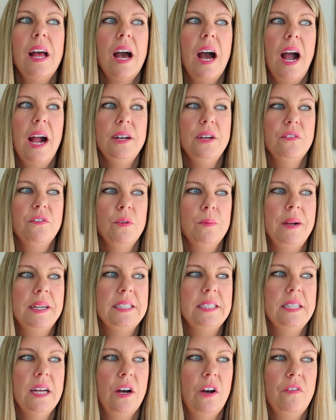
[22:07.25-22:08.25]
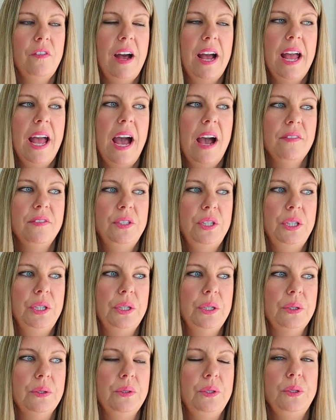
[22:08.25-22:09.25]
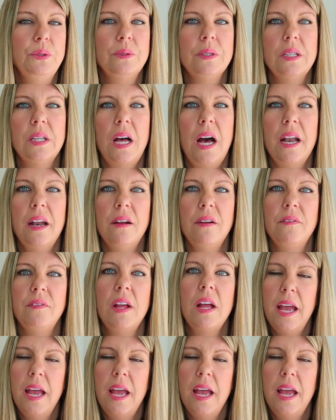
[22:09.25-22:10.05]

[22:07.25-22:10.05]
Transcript: I know for myself, I have to do a lot of